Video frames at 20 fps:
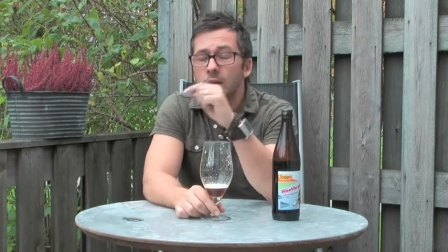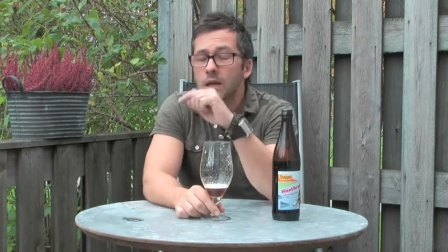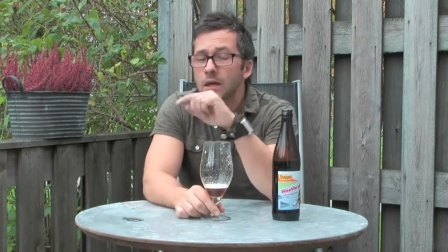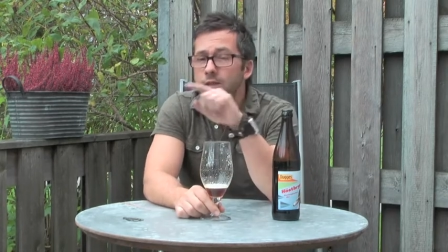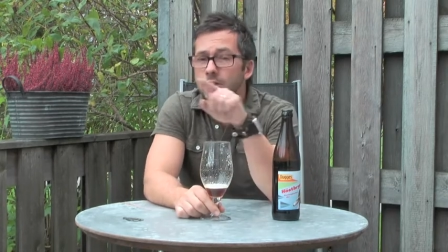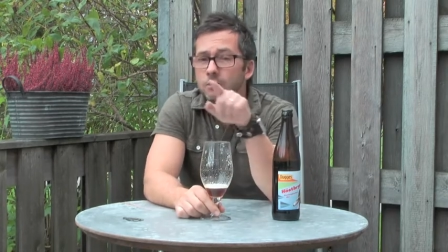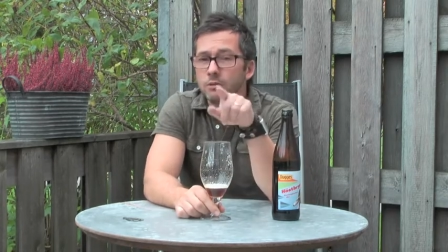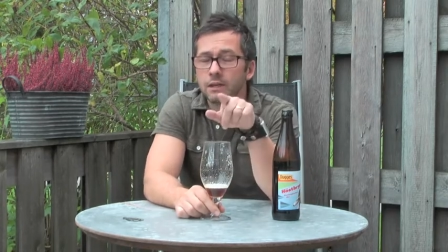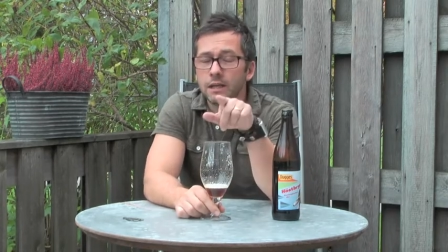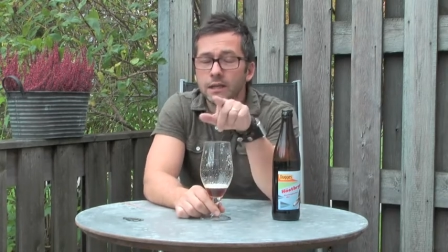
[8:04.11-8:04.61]

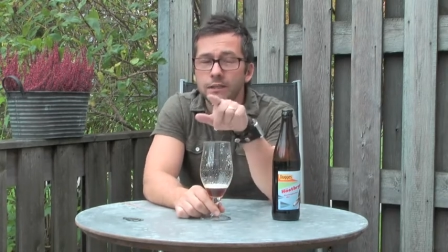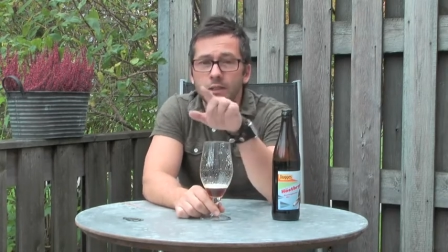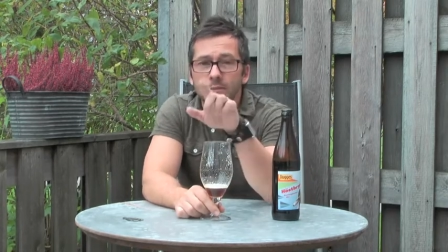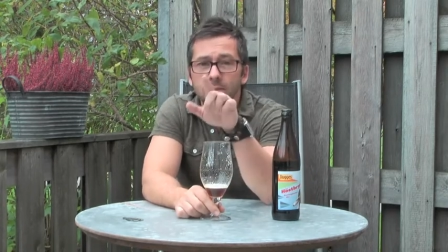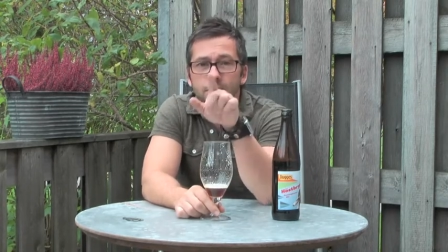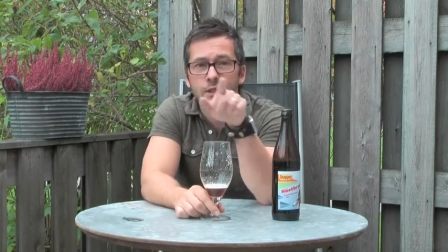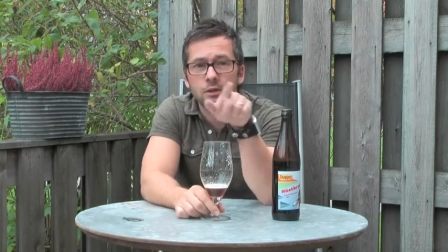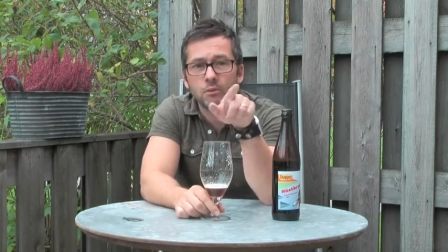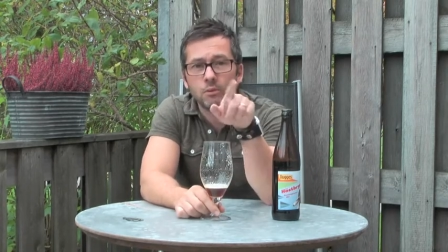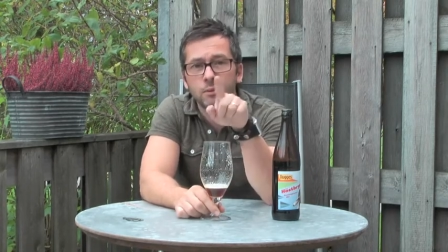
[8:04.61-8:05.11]
Until the next time,
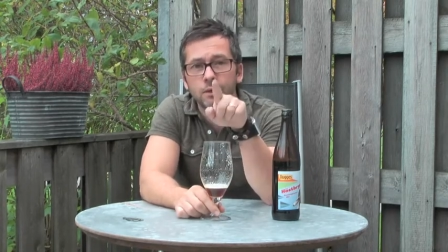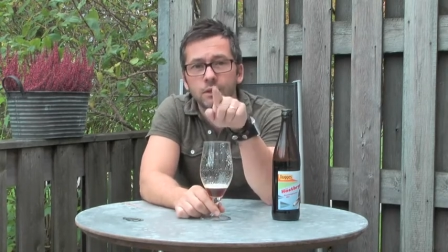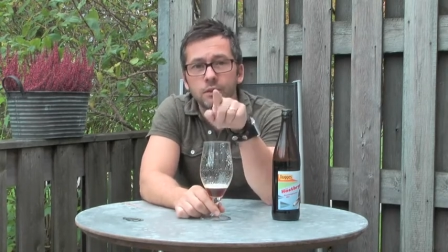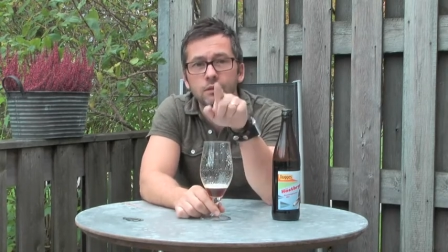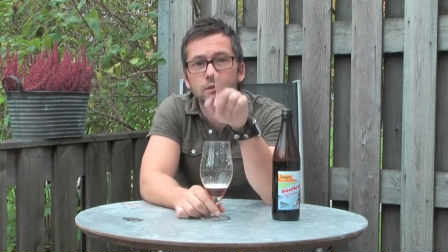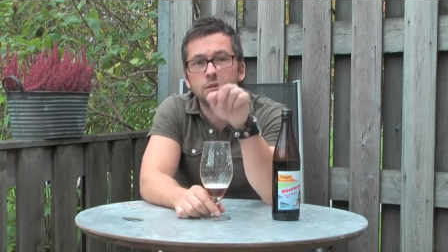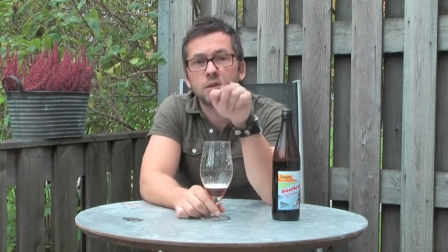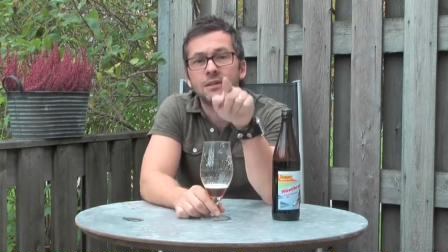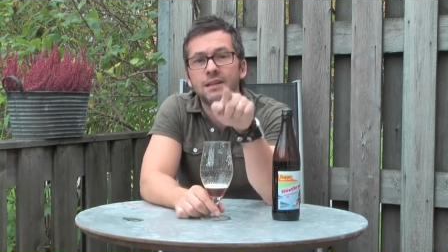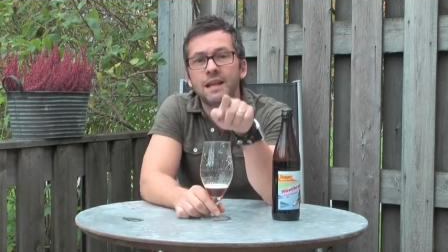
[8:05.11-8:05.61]
I tell you what we're
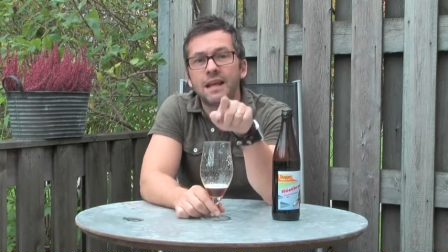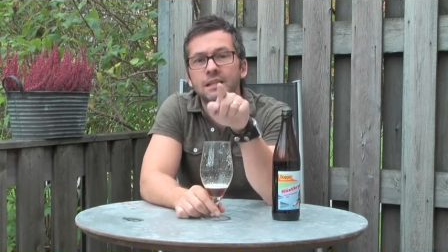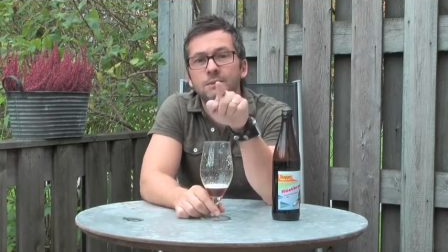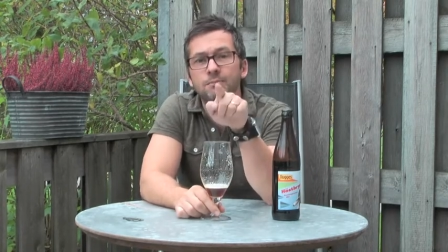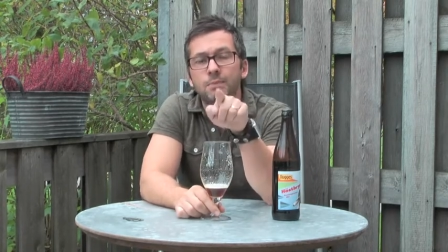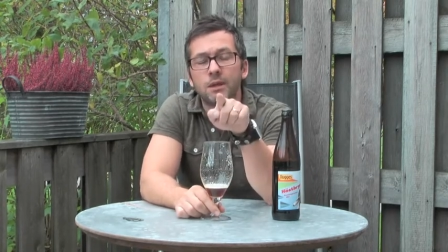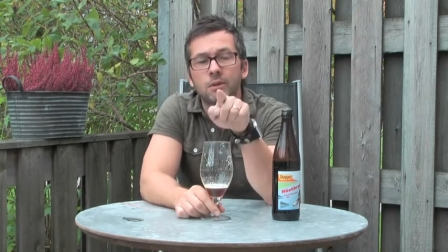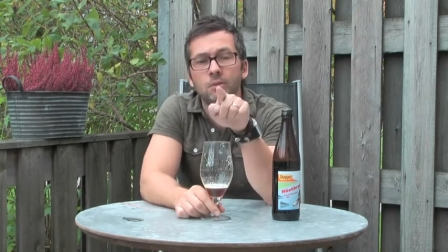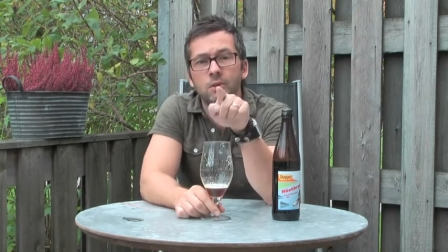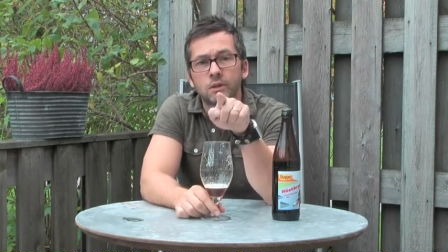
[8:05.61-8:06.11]
going to do. The
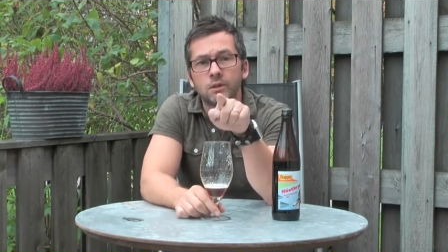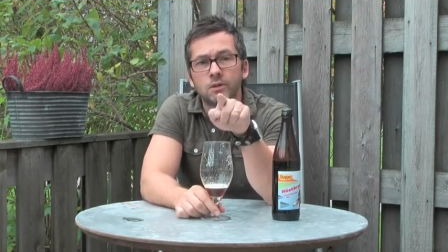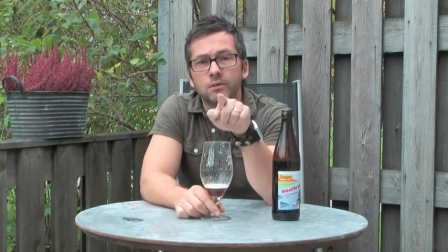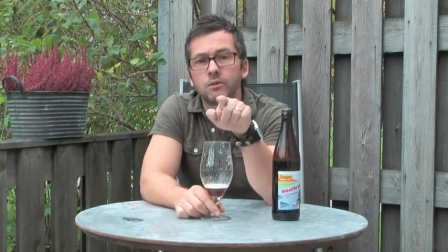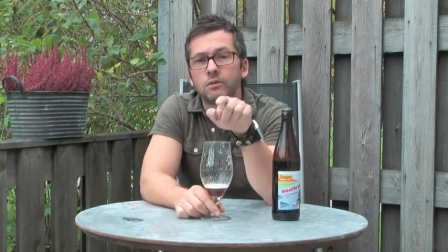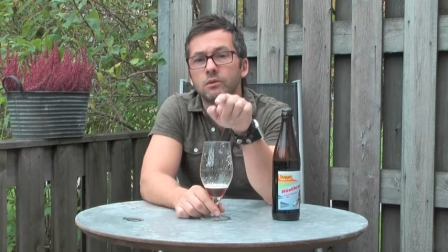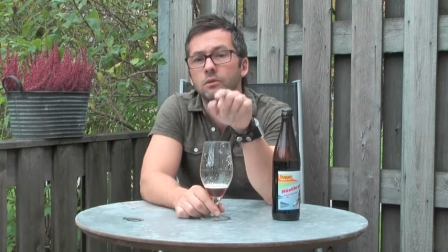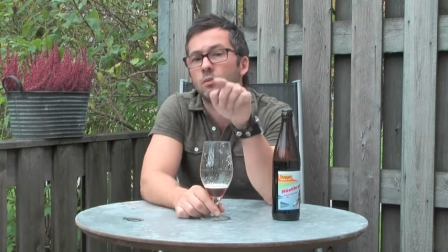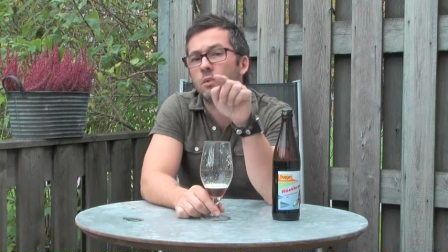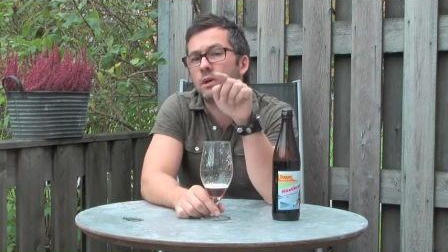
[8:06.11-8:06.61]
next beer we're going to
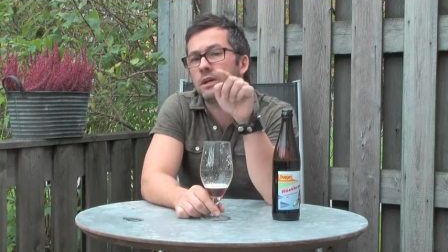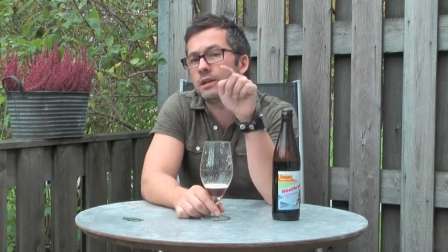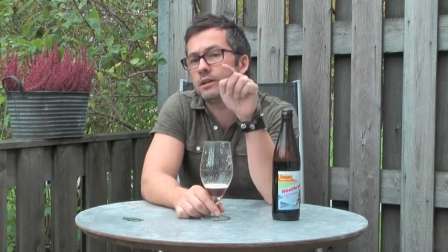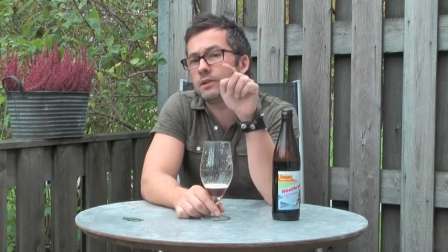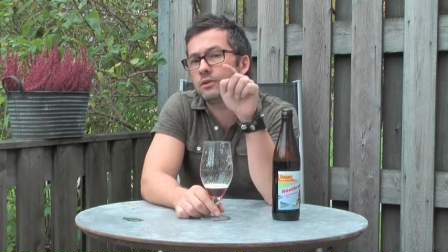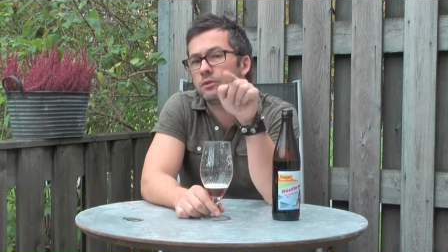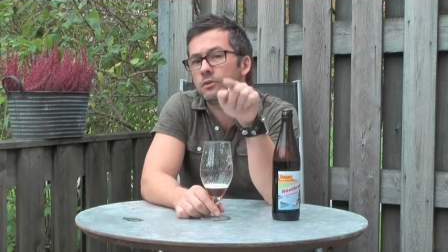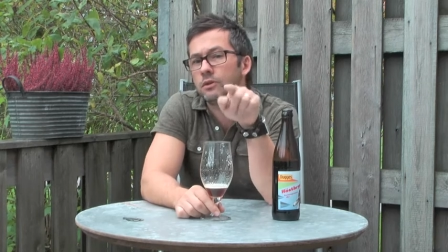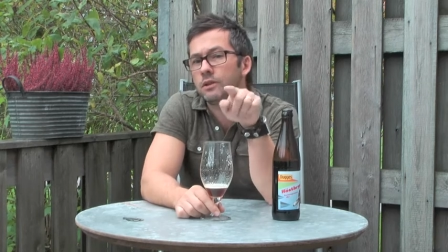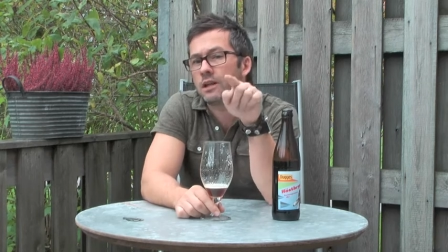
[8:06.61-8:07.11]
do, we're going
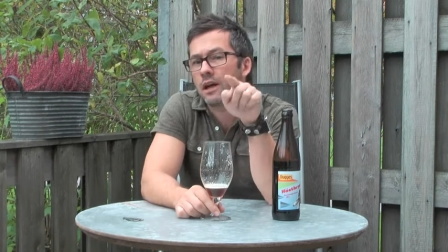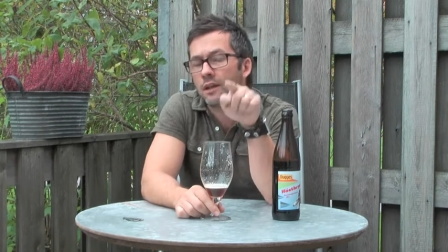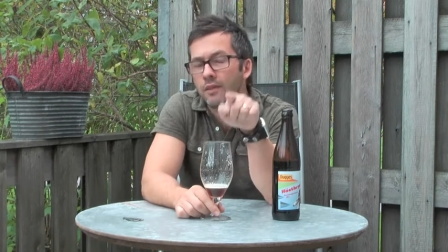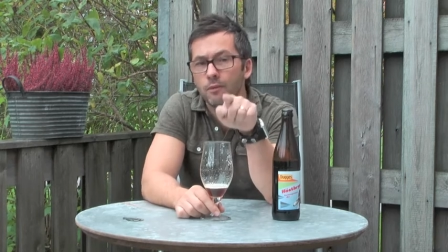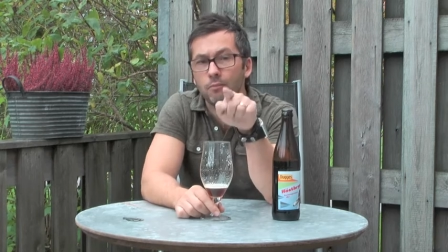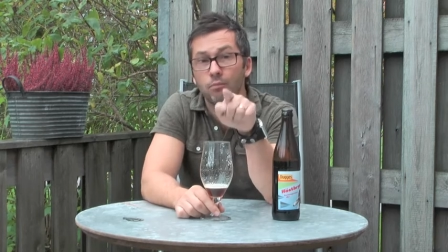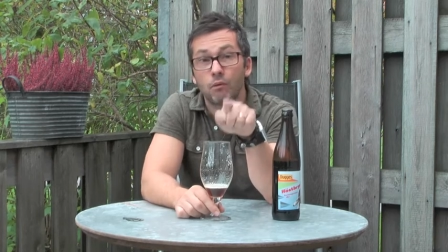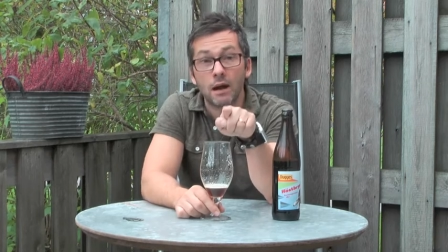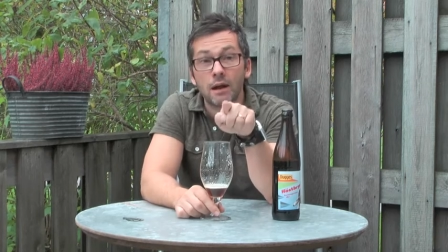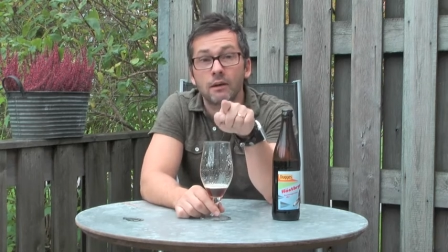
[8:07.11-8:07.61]
to do
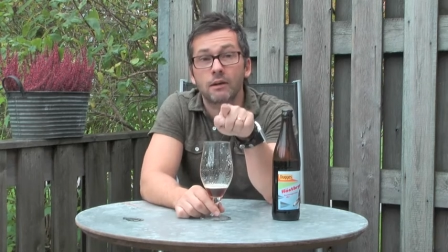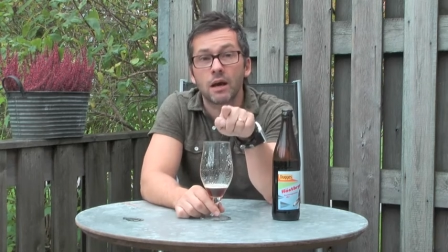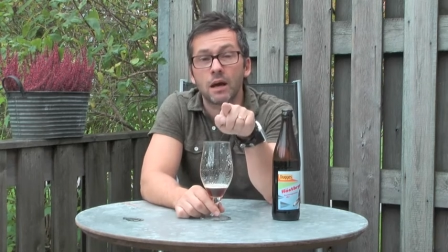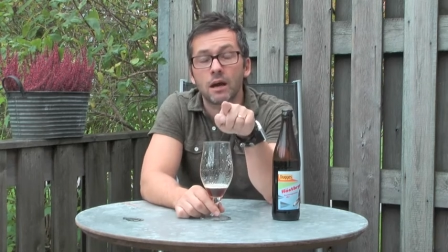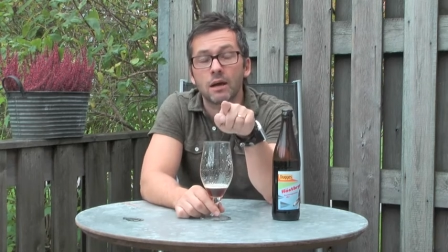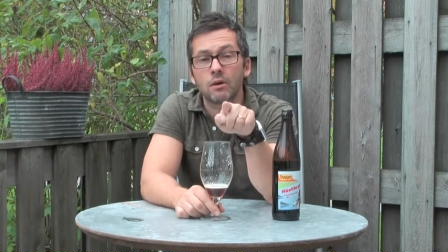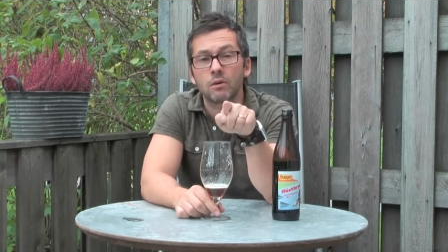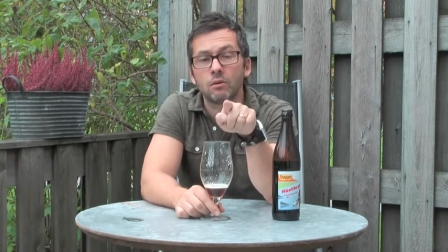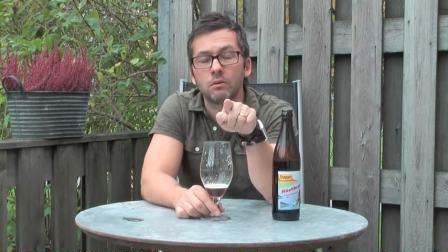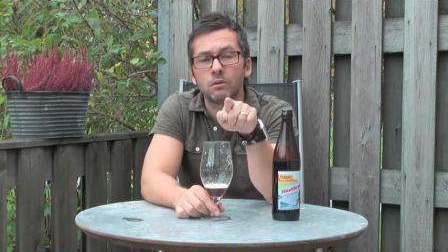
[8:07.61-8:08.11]
another brown
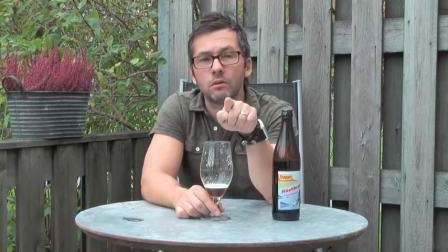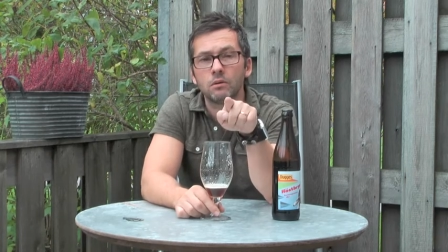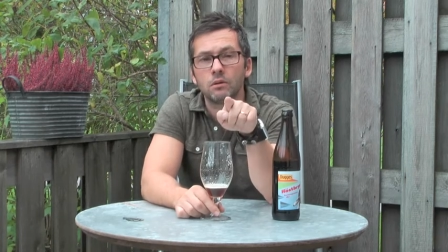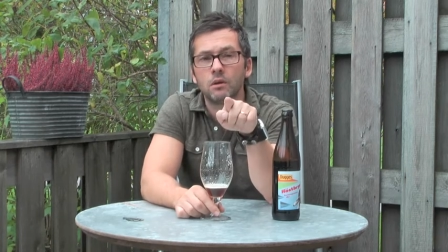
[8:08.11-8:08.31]
ale,